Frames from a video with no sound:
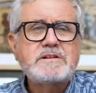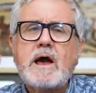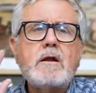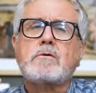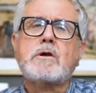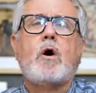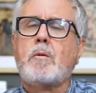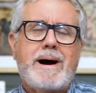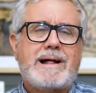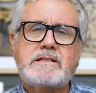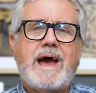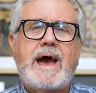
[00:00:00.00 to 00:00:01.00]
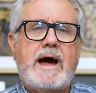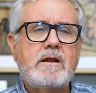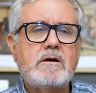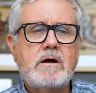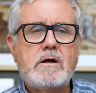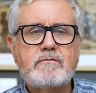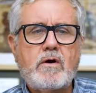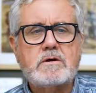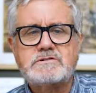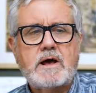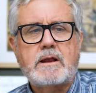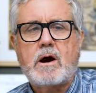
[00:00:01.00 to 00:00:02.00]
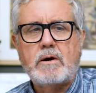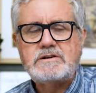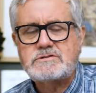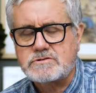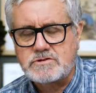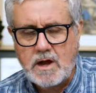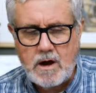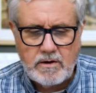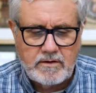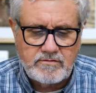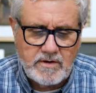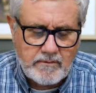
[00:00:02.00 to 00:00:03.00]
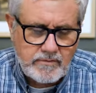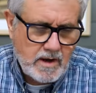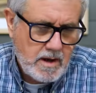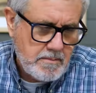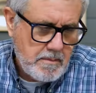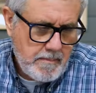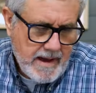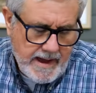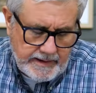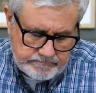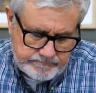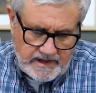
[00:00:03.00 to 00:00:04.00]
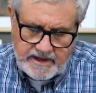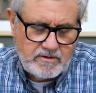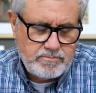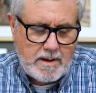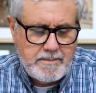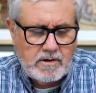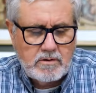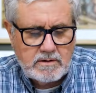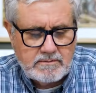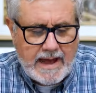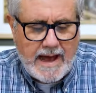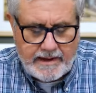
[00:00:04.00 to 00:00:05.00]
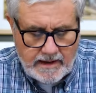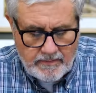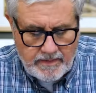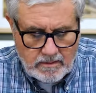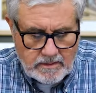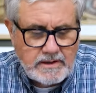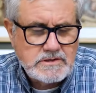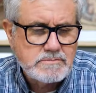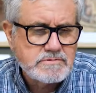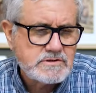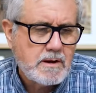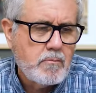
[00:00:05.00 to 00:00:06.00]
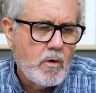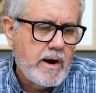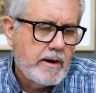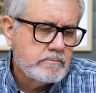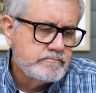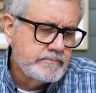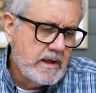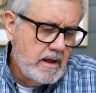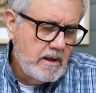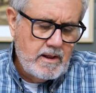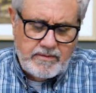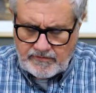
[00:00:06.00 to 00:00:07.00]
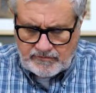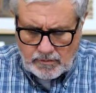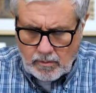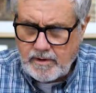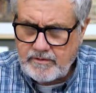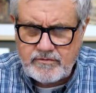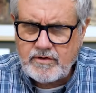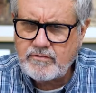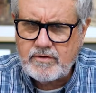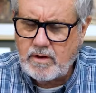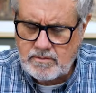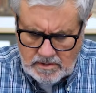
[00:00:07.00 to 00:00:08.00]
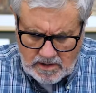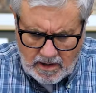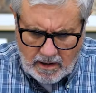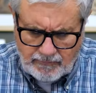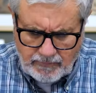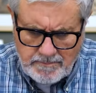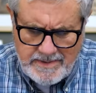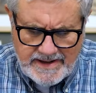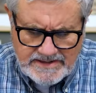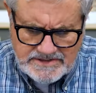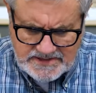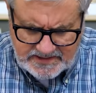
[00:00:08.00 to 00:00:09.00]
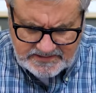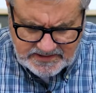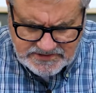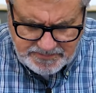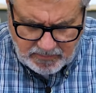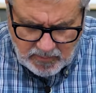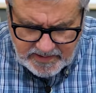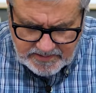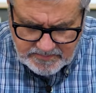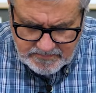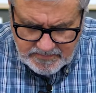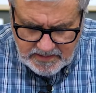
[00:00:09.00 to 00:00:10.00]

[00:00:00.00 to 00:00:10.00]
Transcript: But they don't know about that. As far as they know, he's just gone. He's never coming back. He's probably going to die down there in Egypt somewhere. This story is just an awful mess at this point.